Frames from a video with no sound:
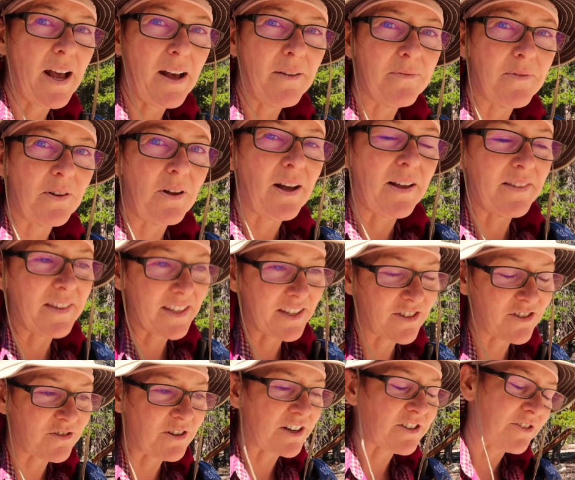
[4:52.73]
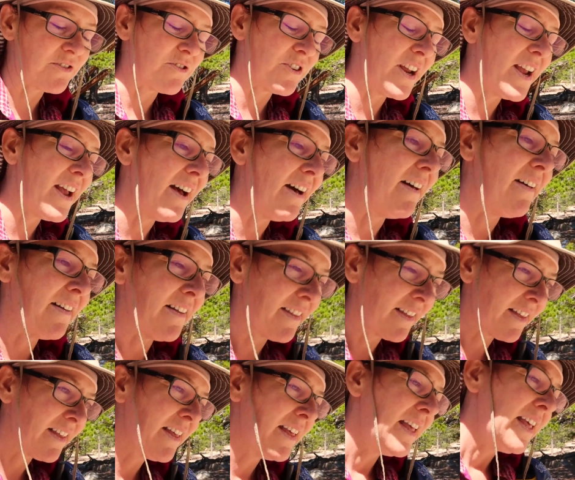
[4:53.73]
helpful on this stretch of trail,
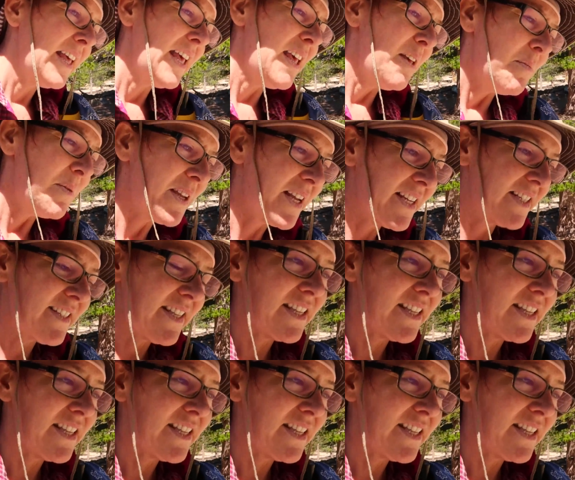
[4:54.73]
because